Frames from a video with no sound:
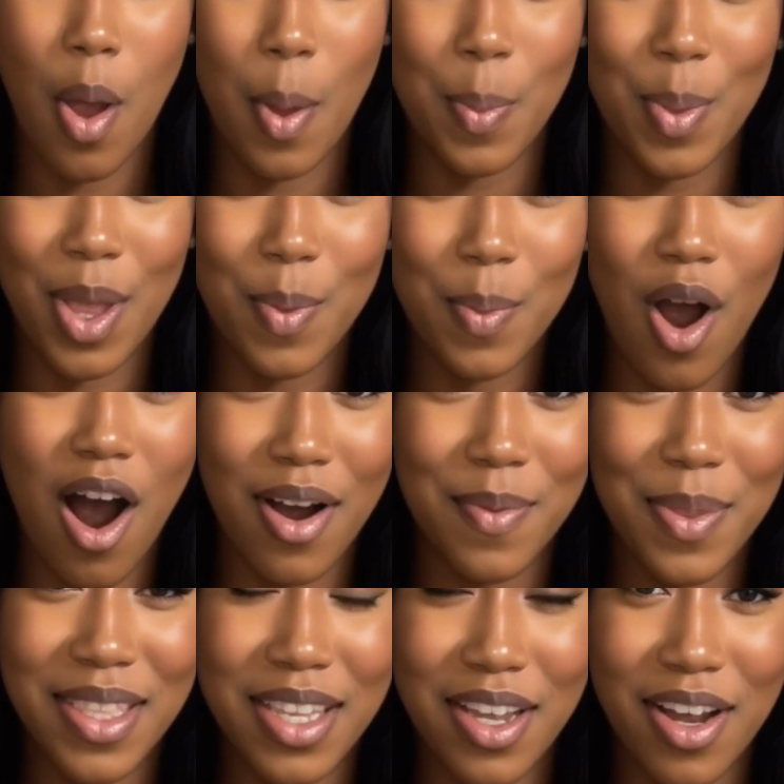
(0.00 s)
We walked
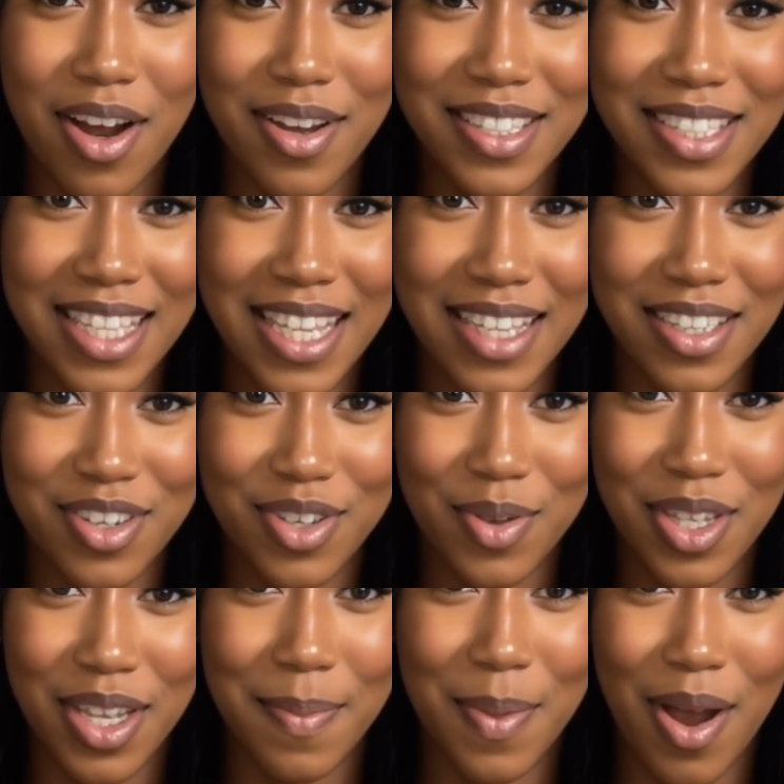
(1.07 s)
with the curse-singing
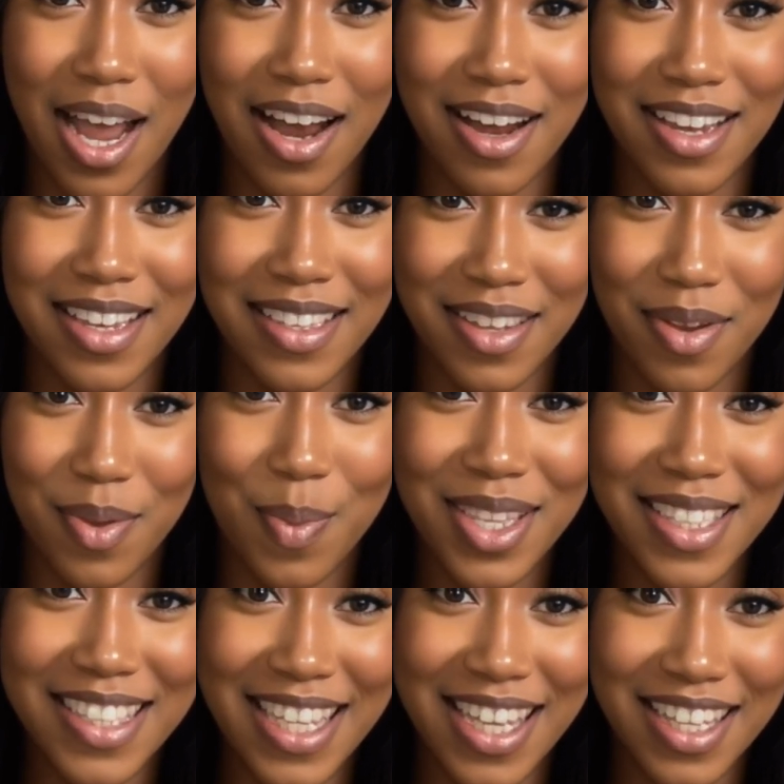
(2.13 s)
Julia Brown in the
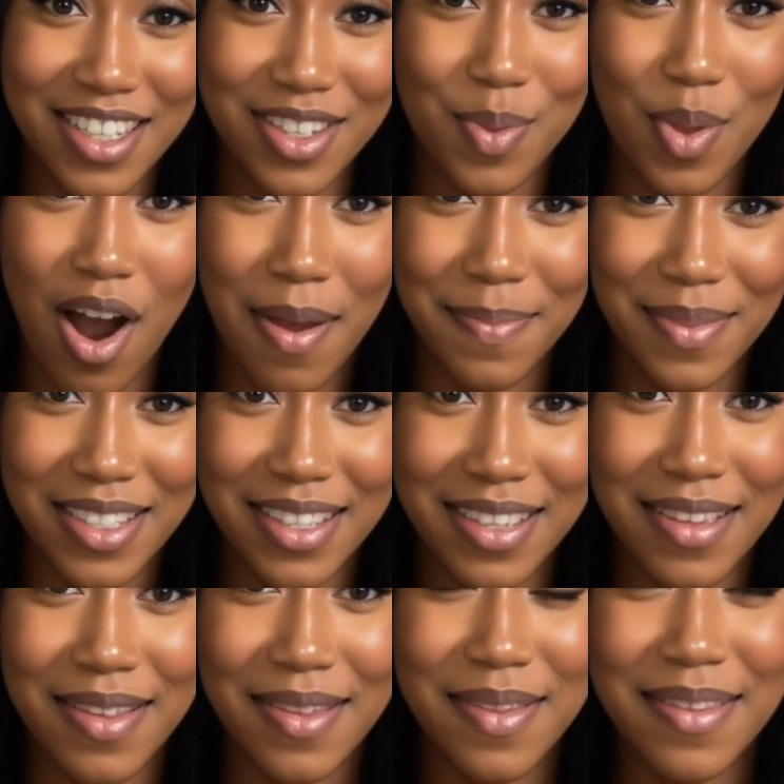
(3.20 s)
Louisiana swamps,
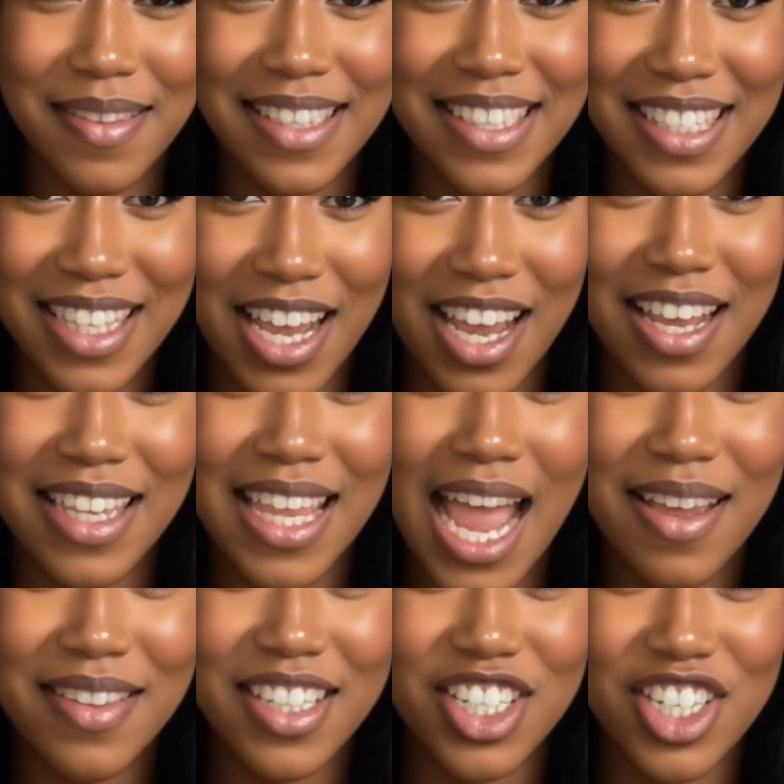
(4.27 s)
stared
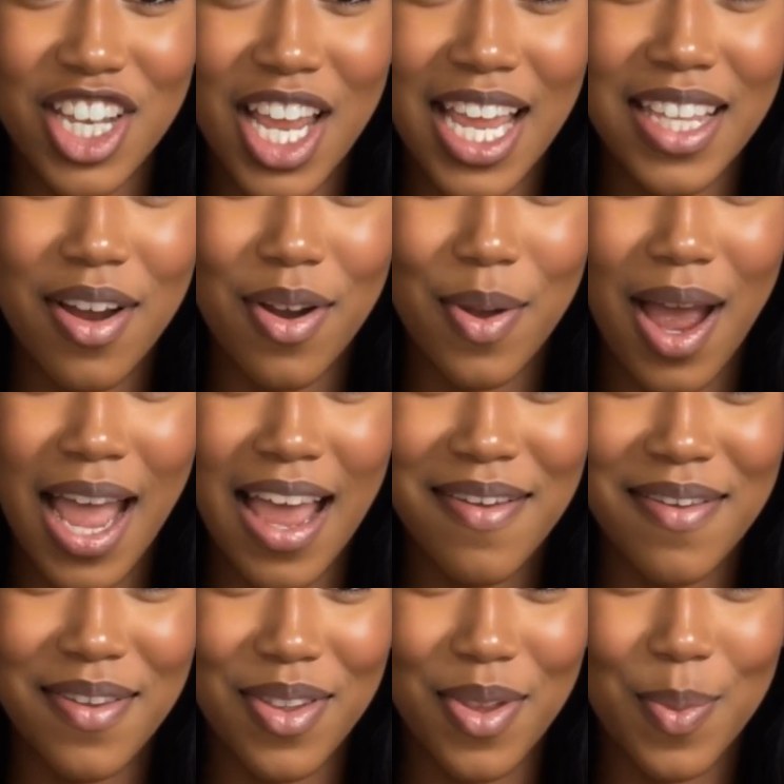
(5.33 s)
down the chained grave
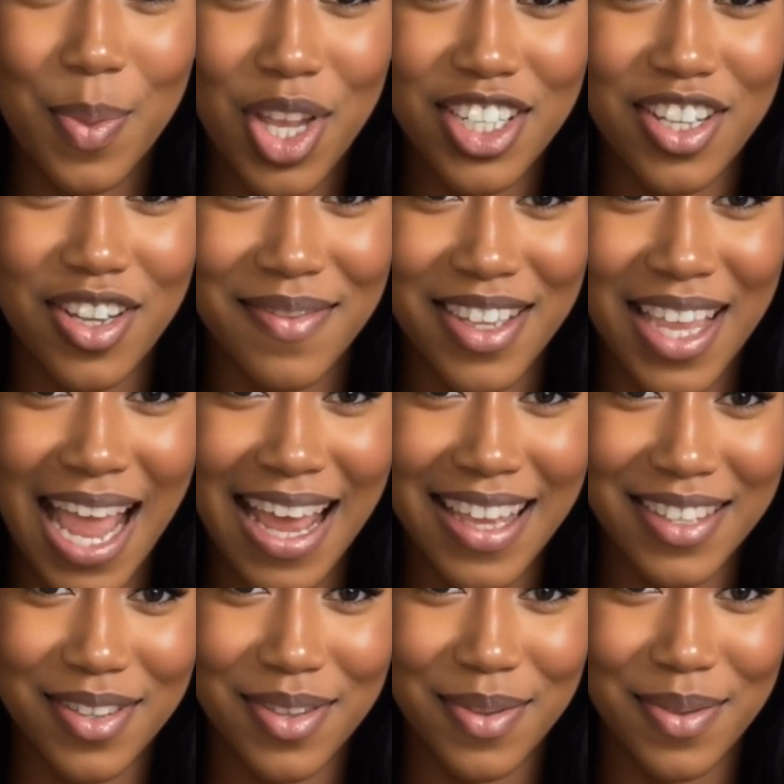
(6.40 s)
of the Witch of
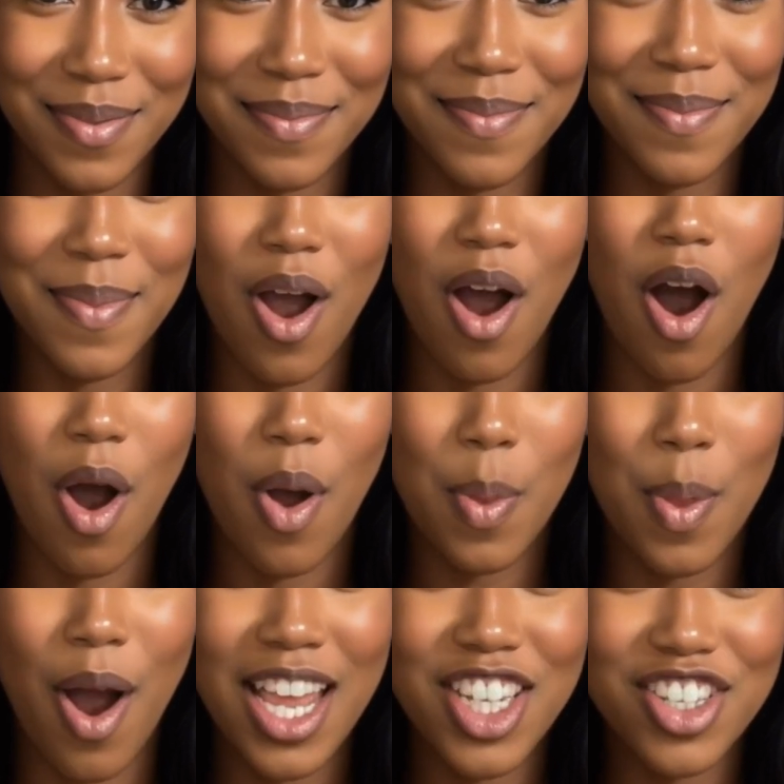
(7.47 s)
Yazoo,
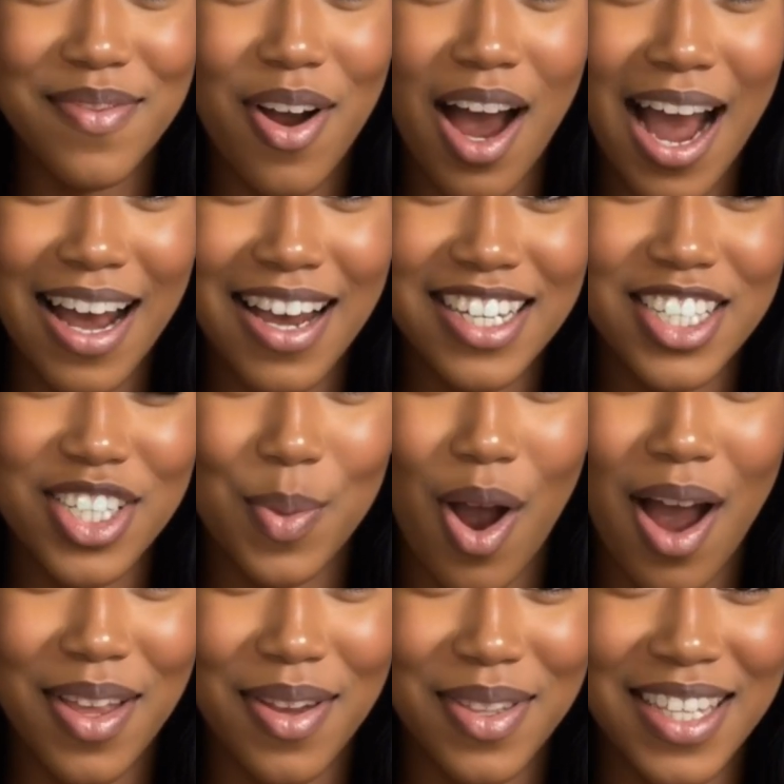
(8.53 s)
watched fire
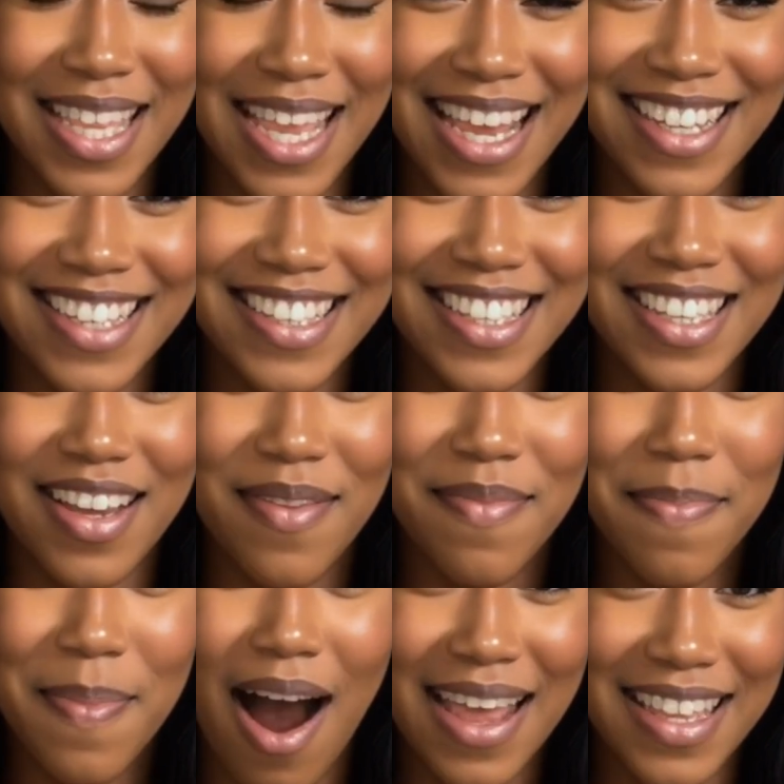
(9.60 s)
swallow the legacy of
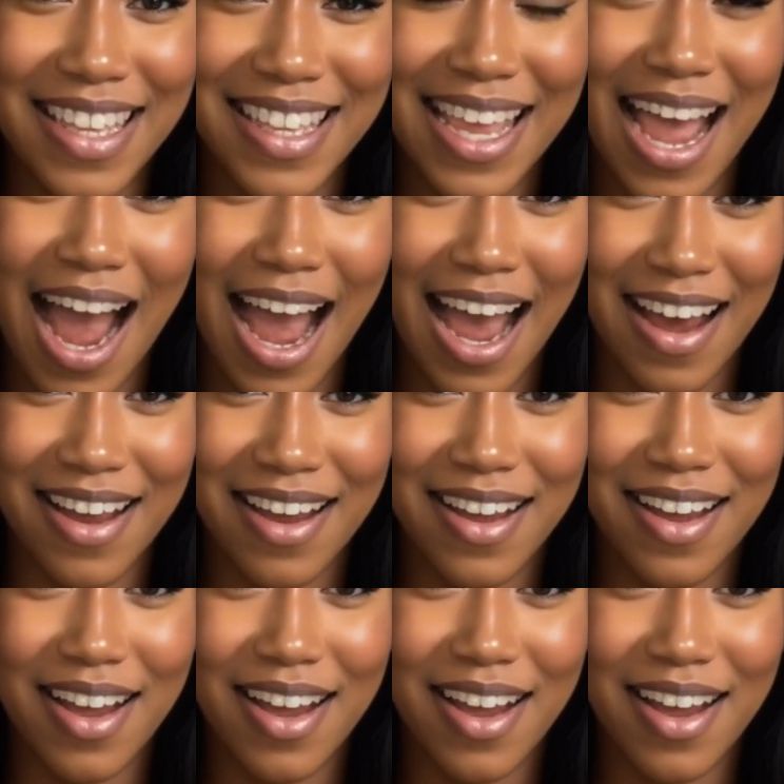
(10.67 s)
Molly Dyer,